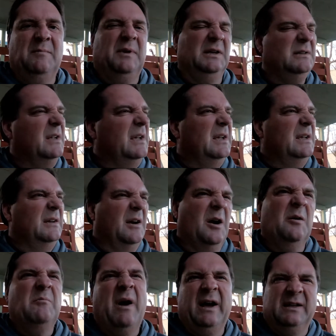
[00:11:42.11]
I mean,
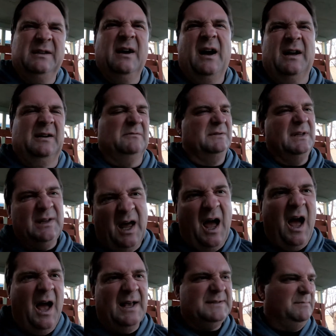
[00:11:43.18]
oh my God, I was in the
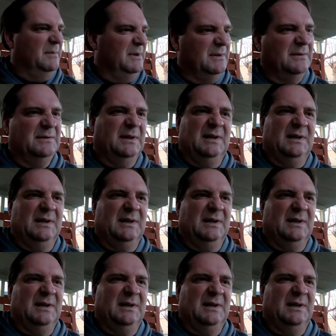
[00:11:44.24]
hospital,